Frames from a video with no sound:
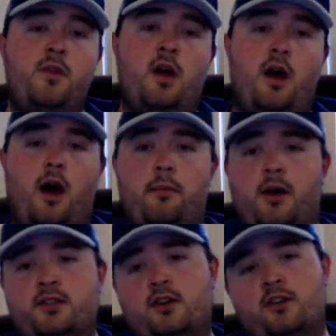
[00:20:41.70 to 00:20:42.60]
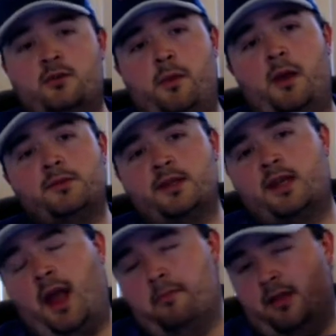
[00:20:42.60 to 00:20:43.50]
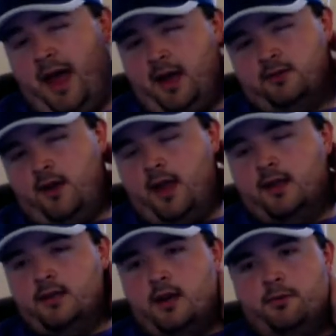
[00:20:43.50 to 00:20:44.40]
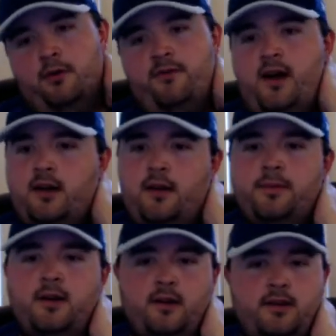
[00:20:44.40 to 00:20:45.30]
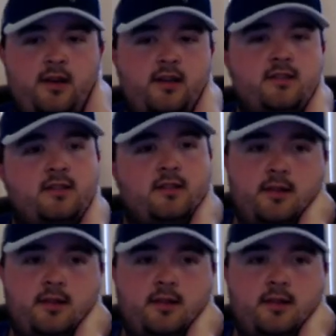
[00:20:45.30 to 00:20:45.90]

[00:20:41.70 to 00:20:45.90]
I should also be able to get a Black Dragon deck profile up here in the next